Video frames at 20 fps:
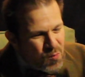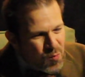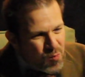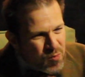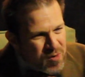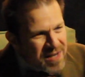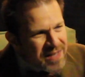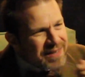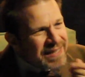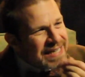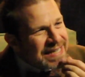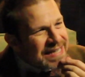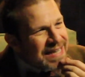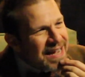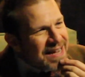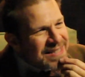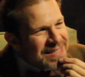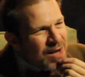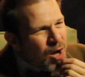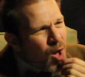Really
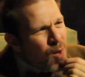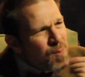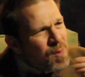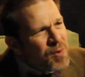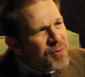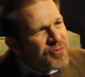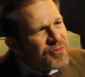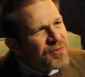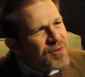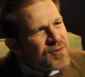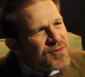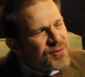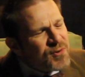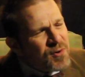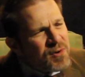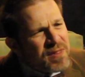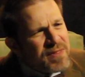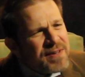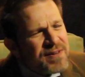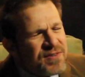nice. Almost, there's
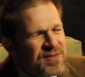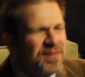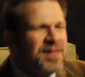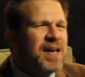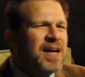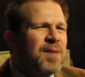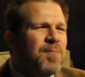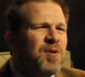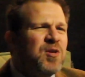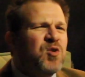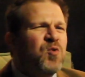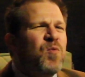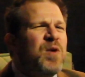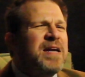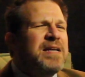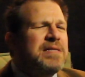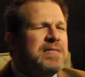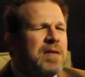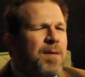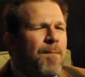sort of this thing
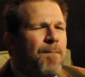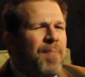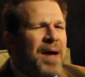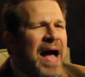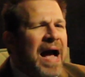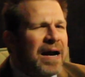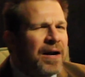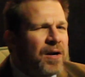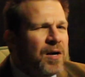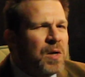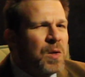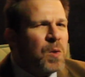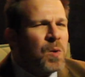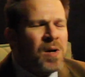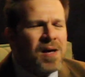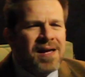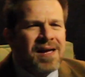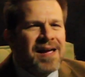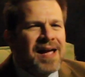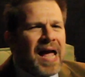between tobacco
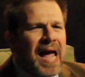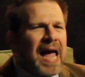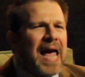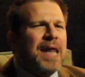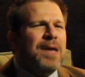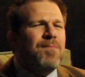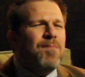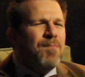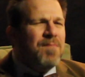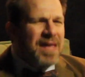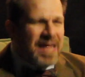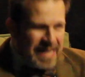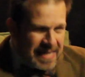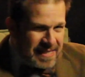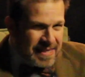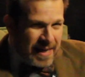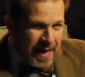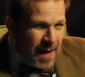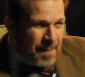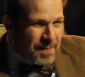and mint
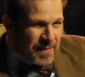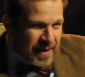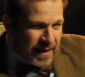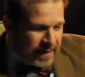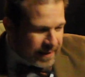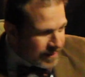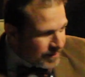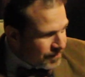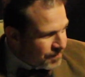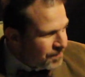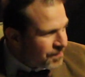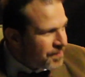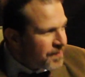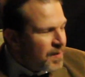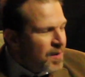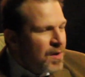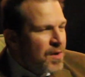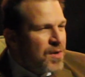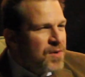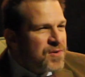that I'm getting.
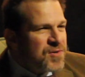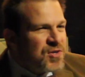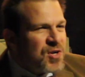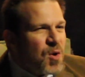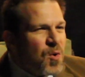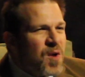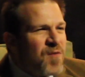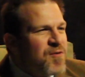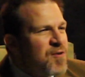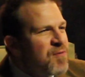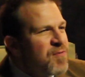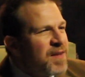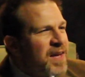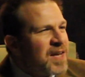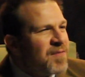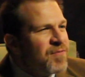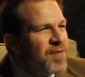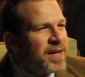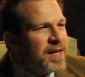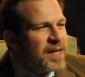So if you think
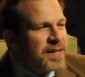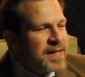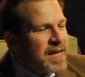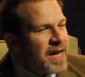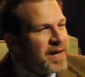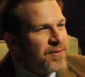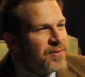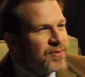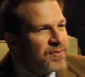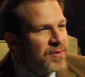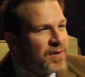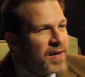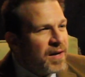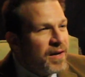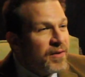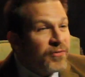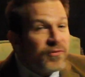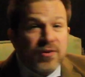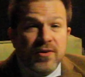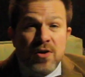of like a nice
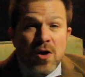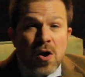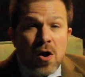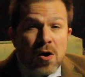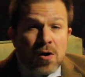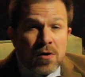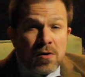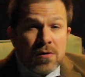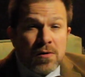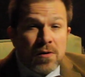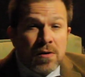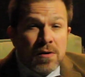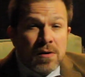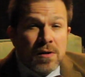cigar